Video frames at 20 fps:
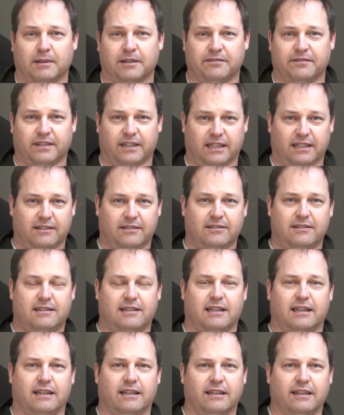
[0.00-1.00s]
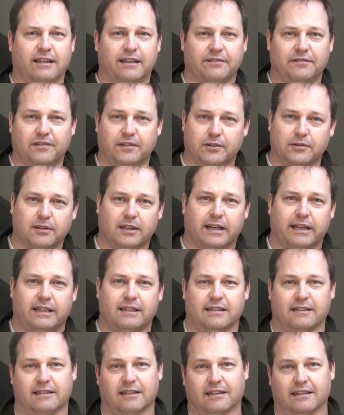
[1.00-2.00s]
my videos, and if you
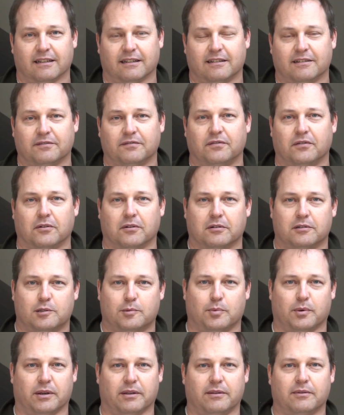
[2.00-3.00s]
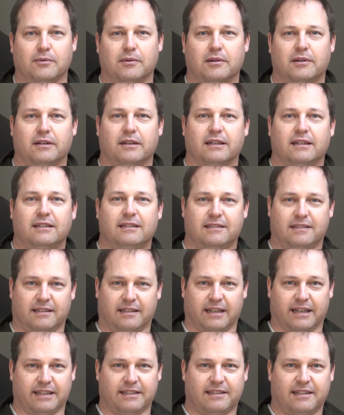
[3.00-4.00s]
like the Delica 4, spread the word. It's a
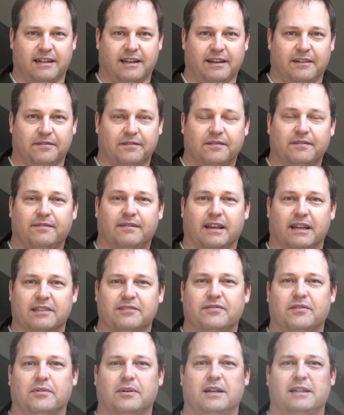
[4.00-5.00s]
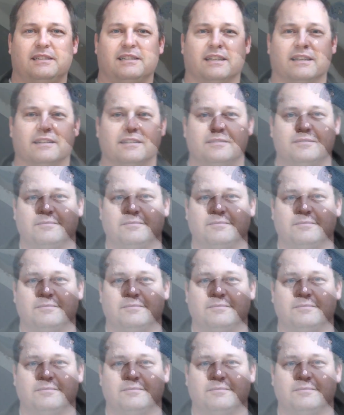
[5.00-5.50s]
nice knife. Thanks for watching.